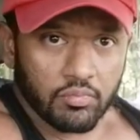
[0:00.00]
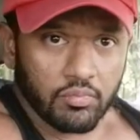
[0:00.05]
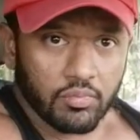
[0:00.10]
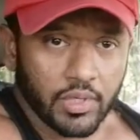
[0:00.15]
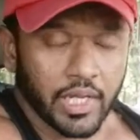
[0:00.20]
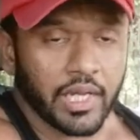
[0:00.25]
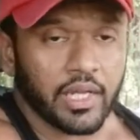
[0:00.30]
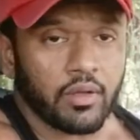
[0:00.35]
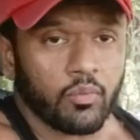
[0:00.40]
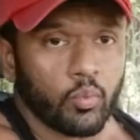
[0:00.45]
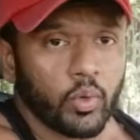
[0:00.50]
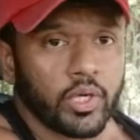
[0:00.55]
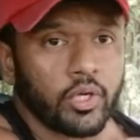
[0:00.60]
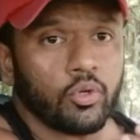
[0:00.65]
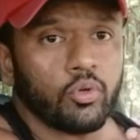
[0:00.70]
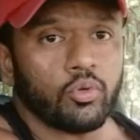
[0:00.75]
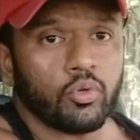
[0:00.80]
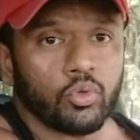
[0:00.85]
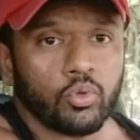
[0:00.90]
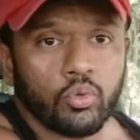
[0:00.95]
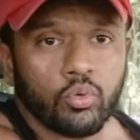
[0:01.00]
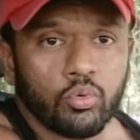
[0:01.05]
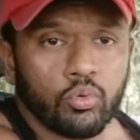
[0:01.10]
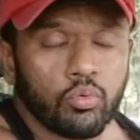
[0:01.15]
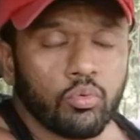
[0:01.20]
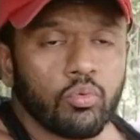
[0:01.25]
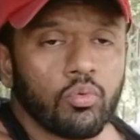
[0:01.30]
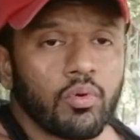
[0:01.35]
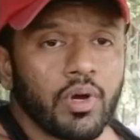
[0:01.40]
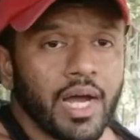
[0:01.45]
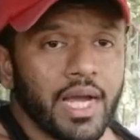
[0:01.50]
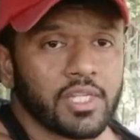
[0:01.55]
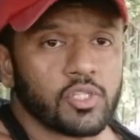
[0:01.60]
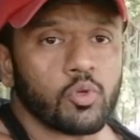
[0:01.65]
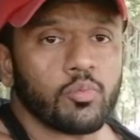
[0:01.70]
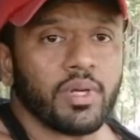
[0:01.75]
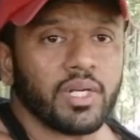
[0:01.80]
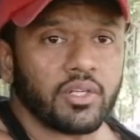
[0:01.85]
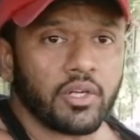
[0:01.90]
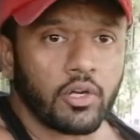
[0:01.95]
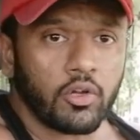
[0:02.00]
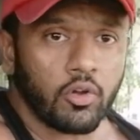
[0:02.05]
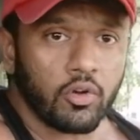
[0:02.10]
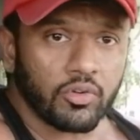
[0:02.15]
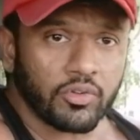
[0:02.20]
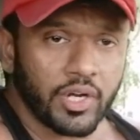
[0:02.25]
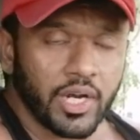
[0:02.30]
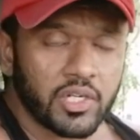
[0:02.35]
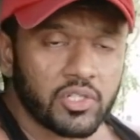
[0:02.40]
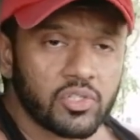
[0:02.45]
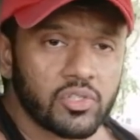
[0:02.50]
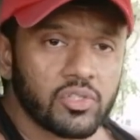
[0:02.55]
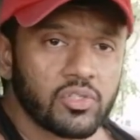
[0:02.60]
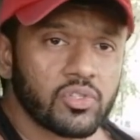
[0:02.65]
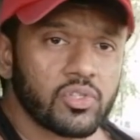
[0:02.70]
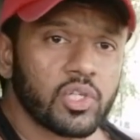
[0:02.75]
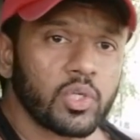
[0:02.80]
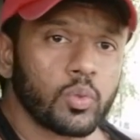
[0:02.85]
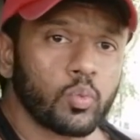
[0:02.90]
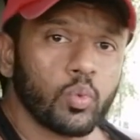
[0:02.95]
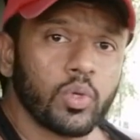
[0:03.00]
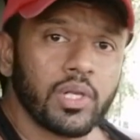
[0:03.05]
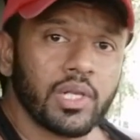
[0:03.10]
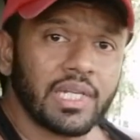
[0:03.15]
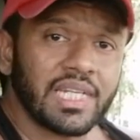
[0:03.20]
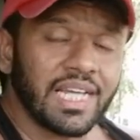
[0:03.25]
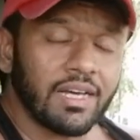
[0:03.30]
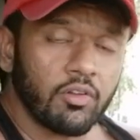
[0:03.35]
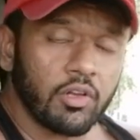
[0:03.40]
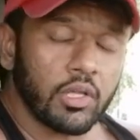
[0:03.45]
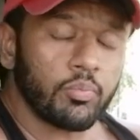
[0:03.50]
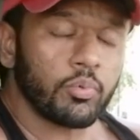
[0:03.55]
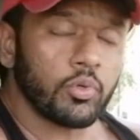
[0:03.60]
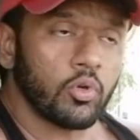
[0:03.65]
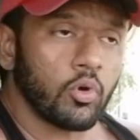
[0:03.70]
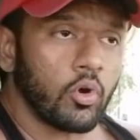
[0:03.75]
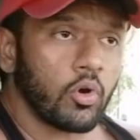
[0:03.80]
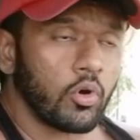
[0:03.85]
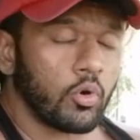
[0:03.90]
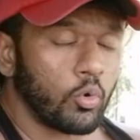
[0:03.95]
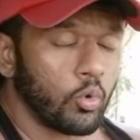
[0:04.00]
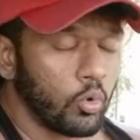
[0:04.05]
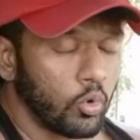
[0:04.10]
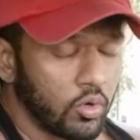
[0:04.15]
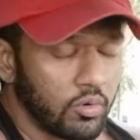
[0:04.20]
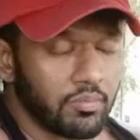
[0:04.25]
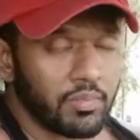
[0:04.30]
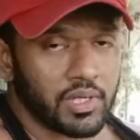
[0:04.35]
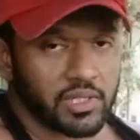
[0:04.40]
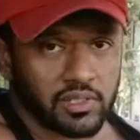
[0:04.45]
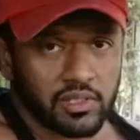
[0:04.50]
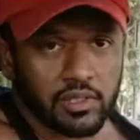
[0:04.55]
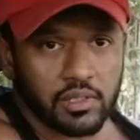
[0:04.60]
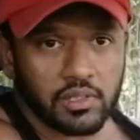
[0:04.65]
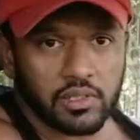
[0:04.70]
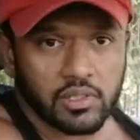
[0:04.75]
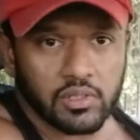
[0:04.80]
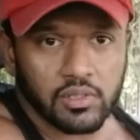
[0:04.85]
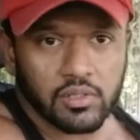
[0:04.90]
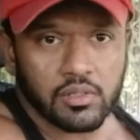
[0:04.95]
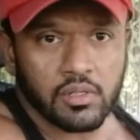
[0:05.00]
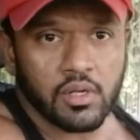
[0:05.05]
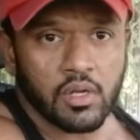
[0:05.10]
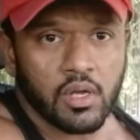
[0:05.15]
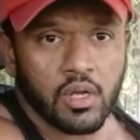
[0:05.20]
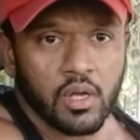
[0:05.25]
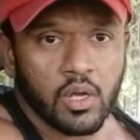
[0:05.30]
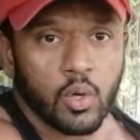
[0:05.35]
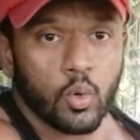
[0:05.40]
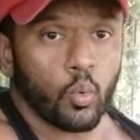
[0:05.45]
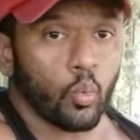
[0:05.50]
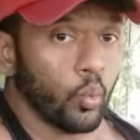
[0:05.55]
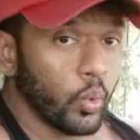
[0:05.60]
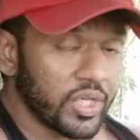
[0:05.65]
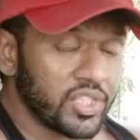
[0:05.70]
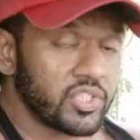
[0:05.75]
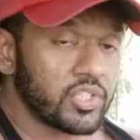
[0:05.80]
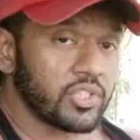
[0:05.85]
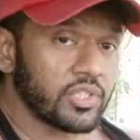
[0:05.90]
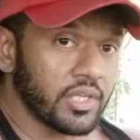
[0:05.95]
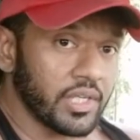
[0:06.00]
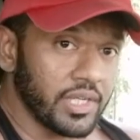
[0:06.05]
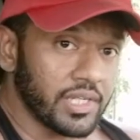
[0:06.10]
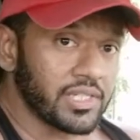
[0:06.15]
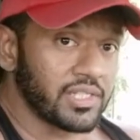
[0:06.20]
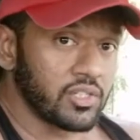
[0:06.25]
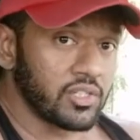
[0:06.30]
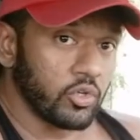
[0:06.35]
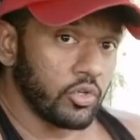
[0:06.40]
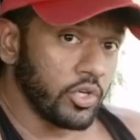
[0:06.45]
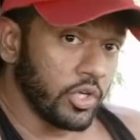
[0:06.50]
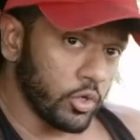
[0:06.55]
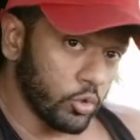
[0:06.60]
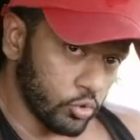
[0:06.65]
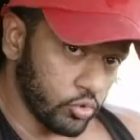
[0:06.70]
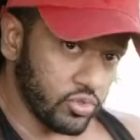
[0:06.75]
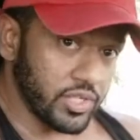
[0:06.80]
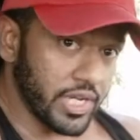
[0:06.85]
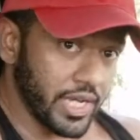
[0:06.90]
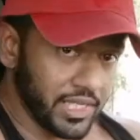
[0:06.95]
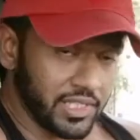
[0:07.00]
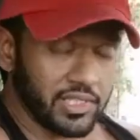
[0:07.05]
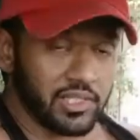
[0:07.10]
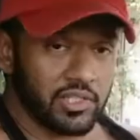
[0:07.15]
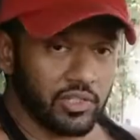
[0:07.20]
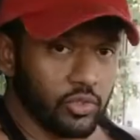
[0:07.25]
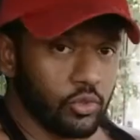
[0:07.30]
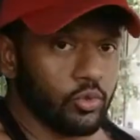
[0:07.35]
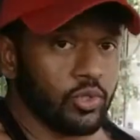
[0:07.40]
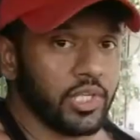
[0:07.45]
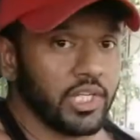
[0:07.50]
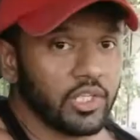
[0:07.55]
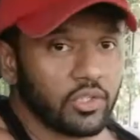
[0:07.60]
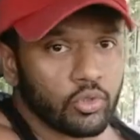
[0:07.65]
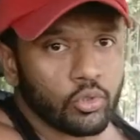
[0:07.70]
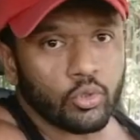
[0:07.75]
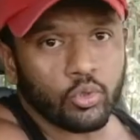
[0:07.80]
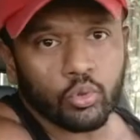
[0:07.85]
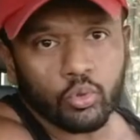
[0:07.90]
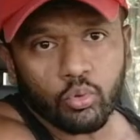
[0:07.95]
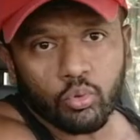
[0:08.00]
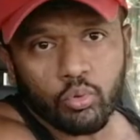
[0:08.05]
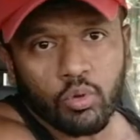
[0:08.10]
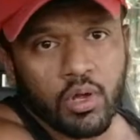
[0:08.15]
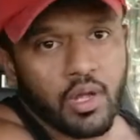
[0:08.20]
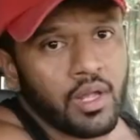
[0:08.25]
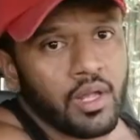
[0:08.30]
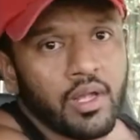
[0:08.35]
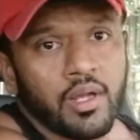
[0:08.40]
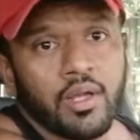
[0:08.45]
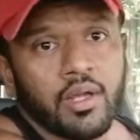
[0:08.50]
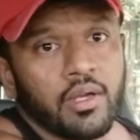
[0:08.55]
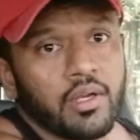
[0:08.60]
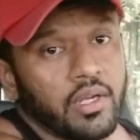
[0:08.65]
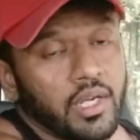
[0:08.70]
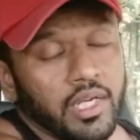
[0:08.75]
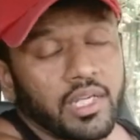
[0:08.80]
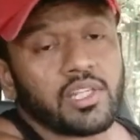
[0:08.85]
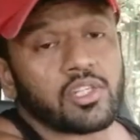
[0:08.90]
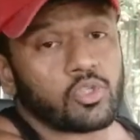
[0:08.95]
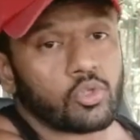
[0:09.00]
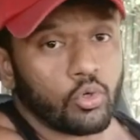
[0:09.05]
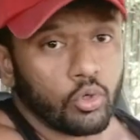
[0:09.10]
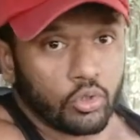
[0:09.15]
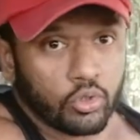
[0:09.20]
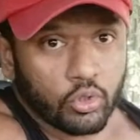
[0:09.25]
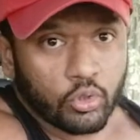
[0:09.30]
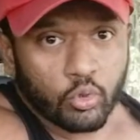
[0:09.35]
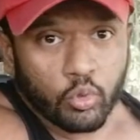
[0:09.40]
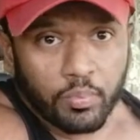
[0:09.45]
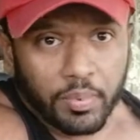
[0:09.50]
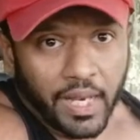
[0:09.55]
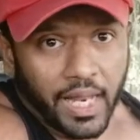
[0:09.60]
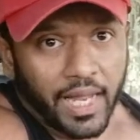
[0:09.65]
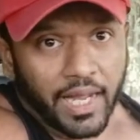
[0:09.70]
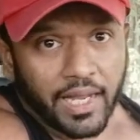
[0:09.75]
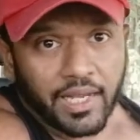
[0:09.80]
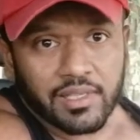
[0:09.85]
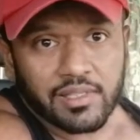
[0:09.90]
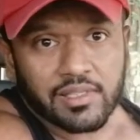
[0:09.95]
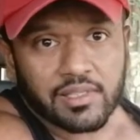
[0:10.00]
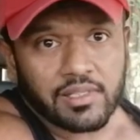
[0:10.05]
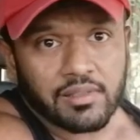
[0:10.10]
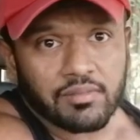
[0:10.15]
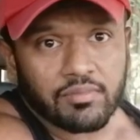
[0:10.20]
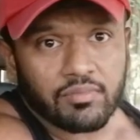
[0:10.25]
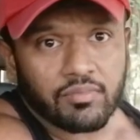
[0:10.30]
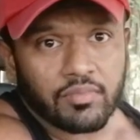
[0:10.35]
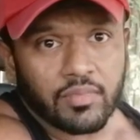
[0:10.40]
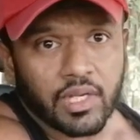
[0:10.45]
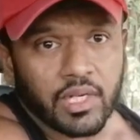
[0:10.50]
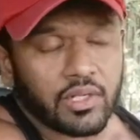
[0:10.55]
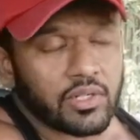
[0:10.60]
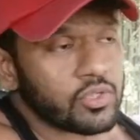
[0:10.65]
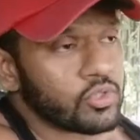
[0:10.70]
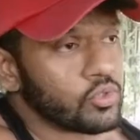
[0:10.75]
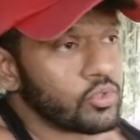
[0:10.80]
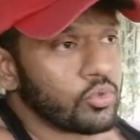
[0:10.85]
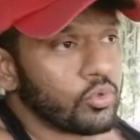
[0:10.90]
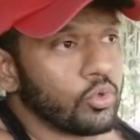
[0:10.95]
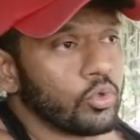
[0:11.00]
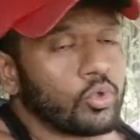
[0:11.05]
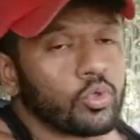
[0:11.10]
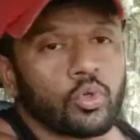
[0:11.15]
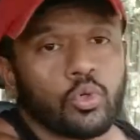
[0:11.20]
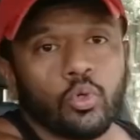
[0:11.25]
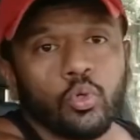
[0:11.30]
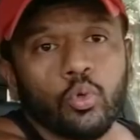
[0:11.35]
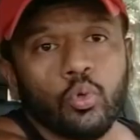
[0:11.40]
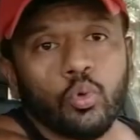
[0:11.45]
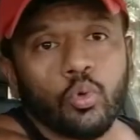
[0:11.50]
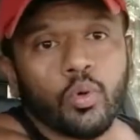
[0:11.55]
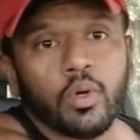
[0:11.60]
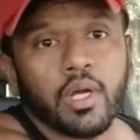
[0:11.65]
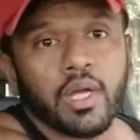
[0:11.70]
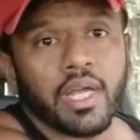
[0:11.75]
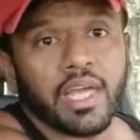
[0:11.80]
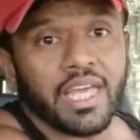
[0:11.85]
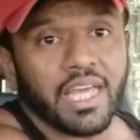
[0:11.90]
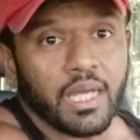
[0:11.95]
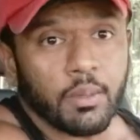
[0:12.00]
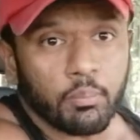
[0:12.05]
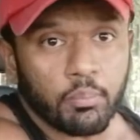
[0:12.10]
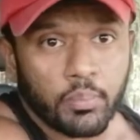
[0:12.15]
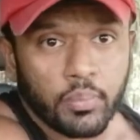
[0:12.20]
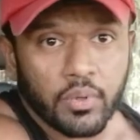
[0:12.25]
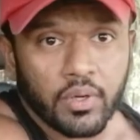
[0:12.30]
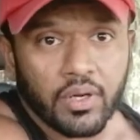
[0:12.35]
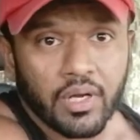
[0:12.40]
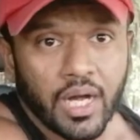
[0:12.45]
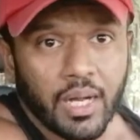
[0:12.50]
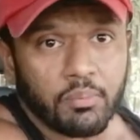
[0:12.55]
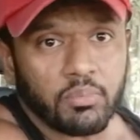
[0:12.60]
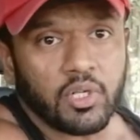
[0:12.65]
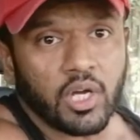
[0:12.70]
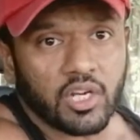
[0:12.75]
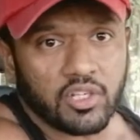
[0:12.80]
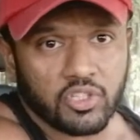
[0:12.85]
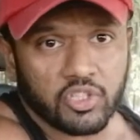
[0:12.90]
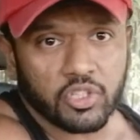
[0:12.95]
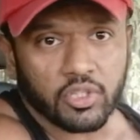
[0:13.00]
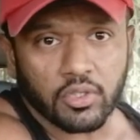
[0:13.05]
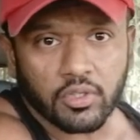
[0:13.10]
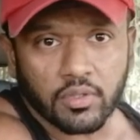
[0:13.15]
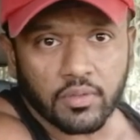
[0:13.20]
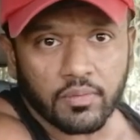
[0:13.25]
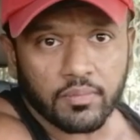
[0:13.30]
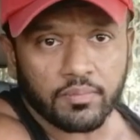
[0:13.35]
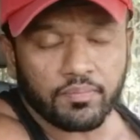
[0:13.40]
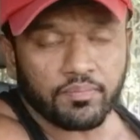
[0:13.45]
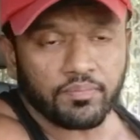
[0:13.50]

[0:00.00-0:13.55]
Like when you do isometric contractions, it will develop your core muscles, which is good news. Yes, you need to do. It is good to do planks. It is good to do hip abduction.